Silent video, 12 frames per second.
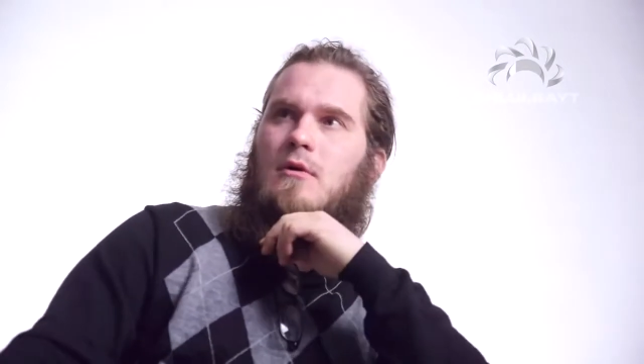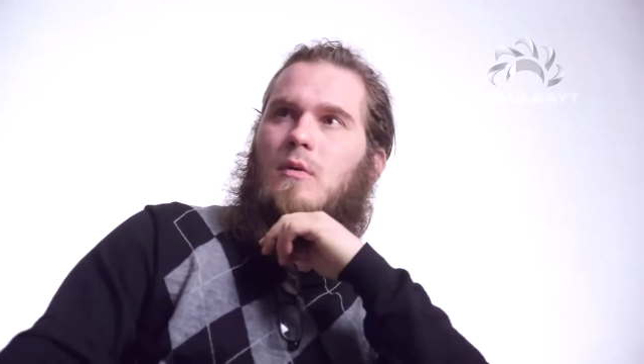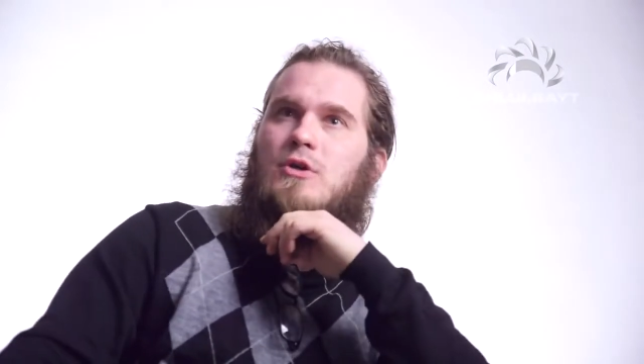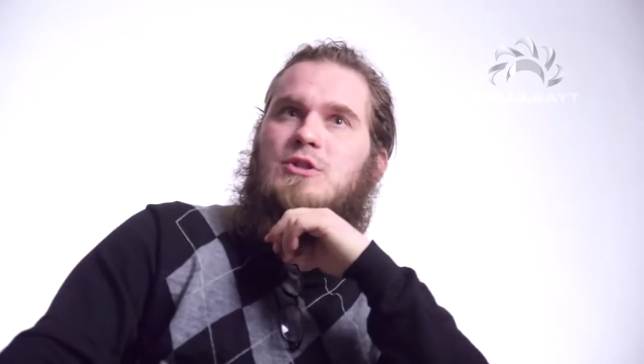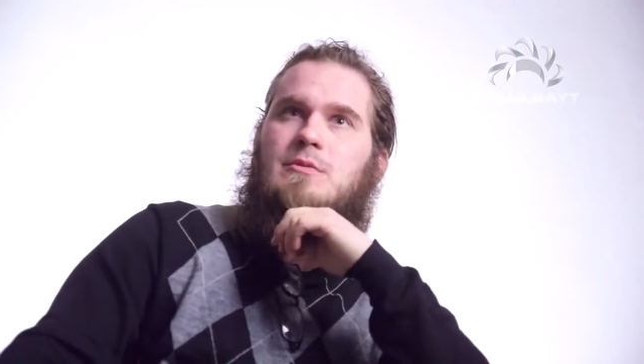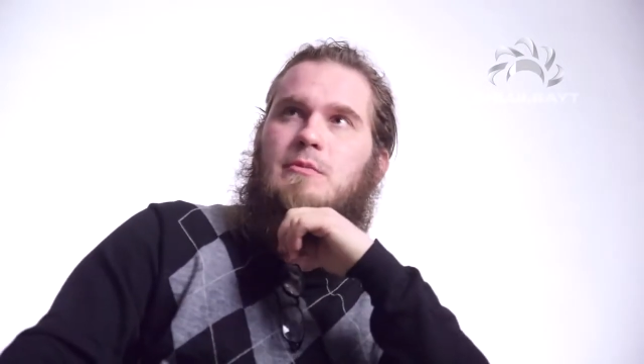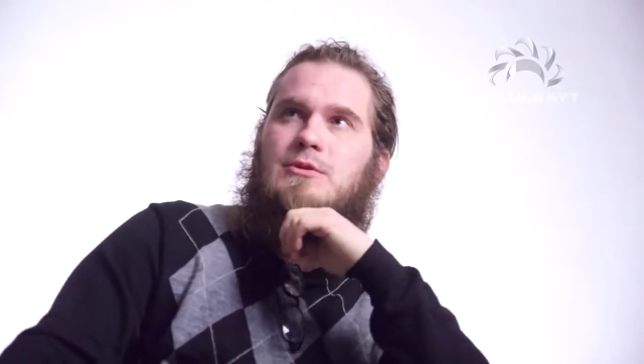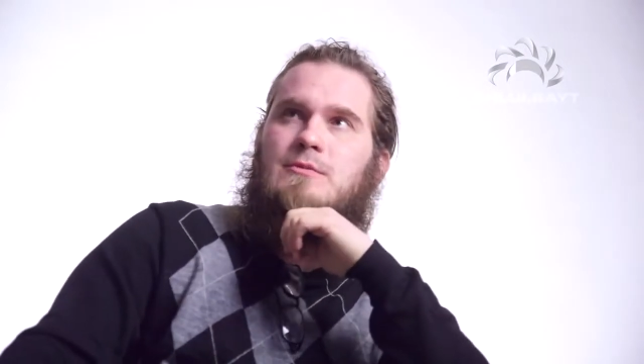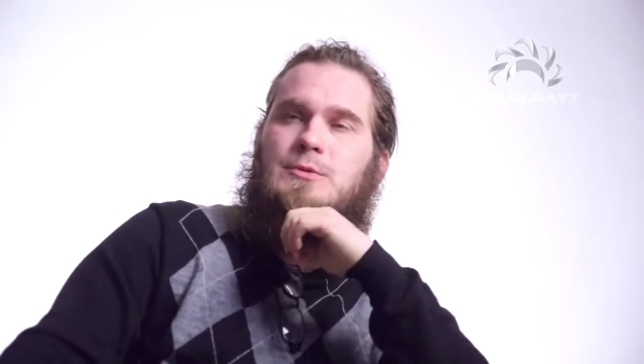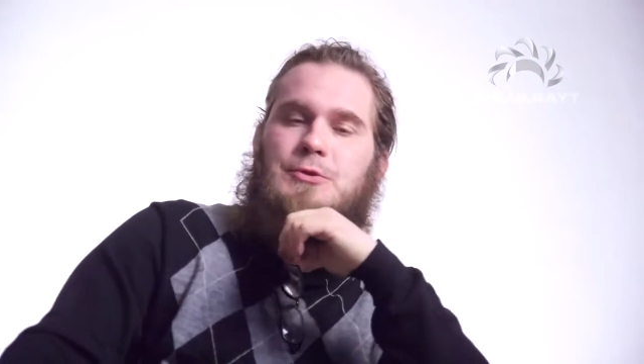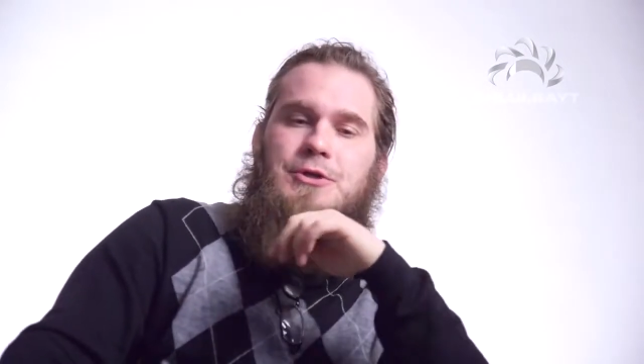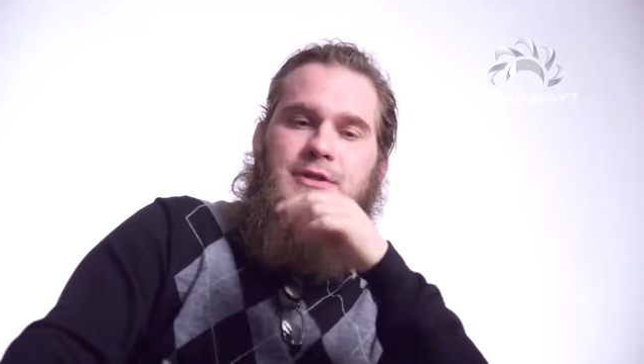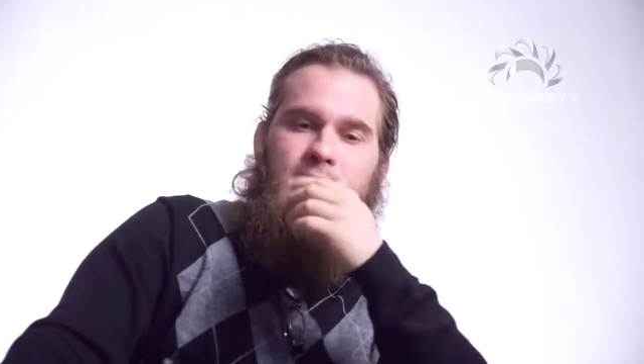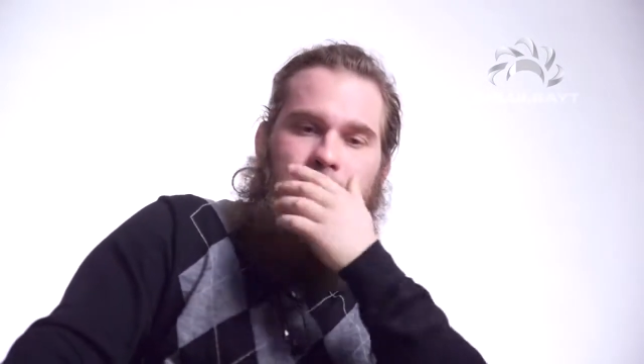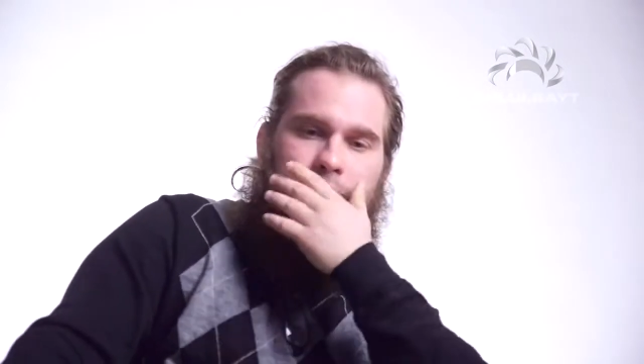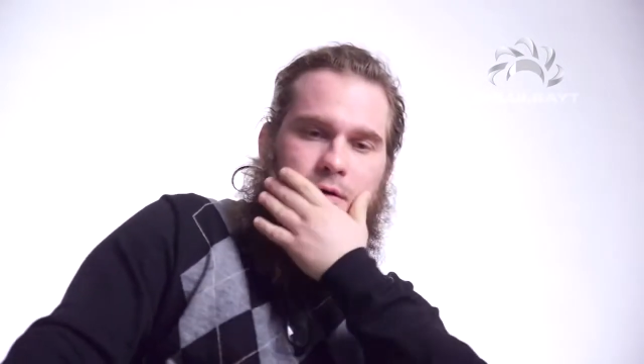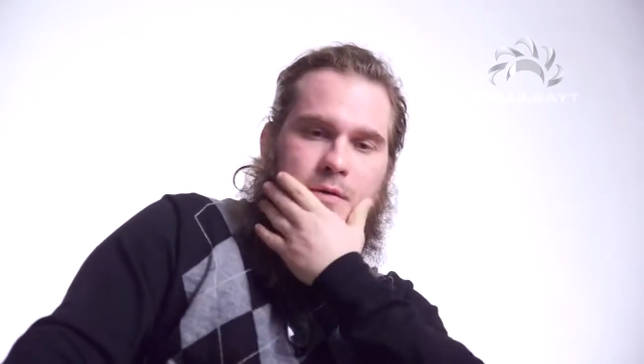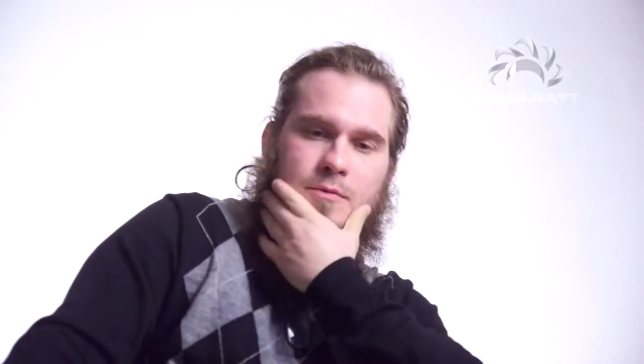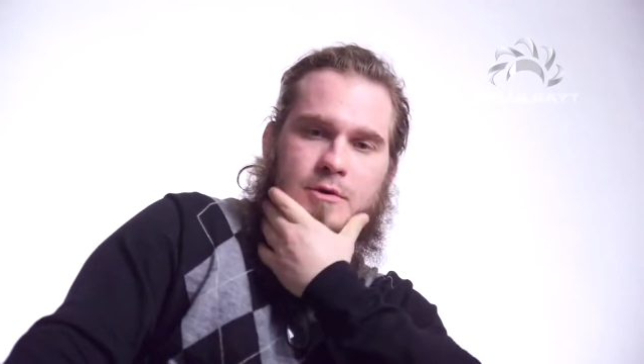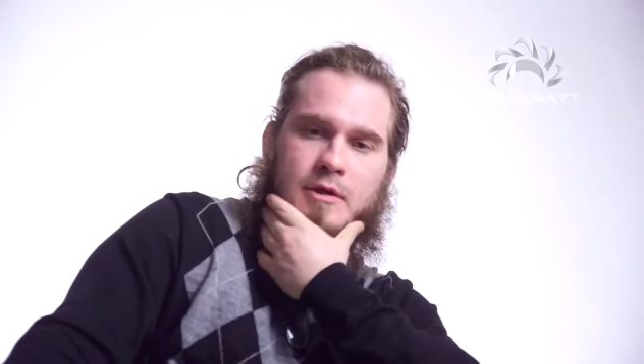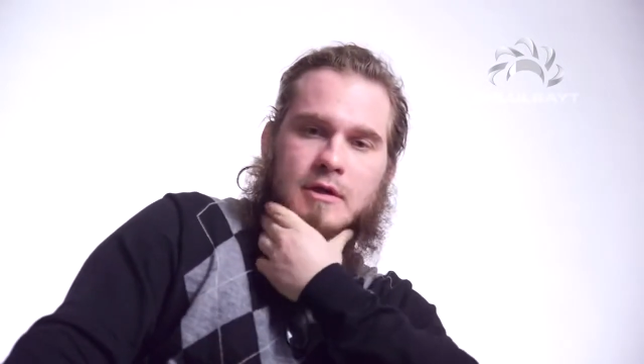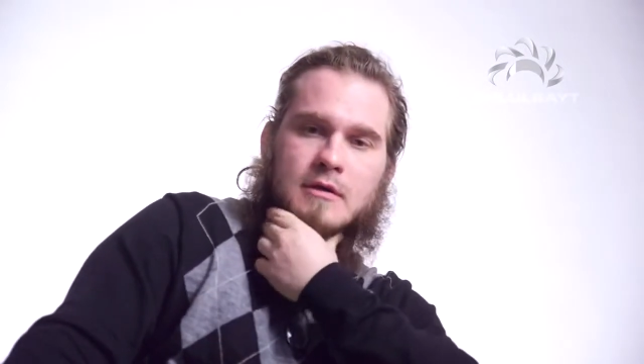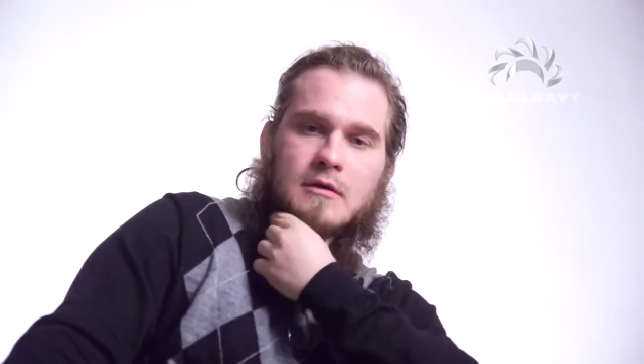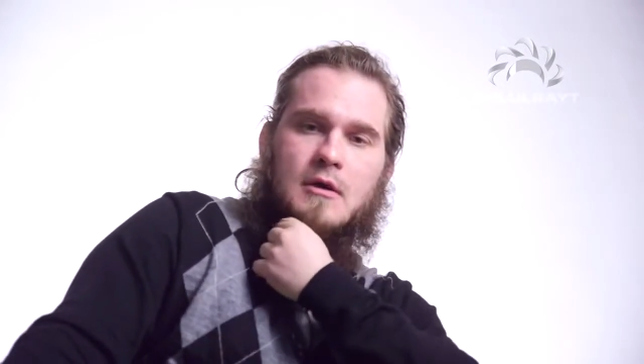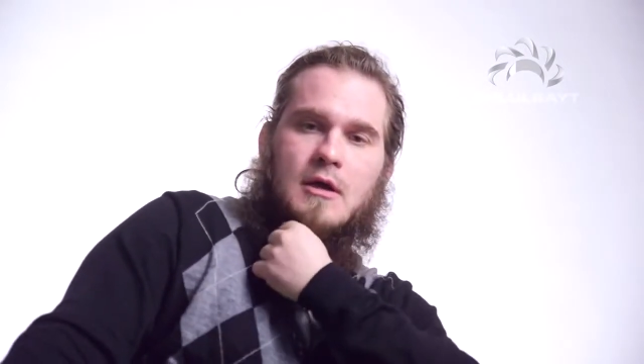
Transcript: Well, she's been Muslim 2 years now, alhamdulillah.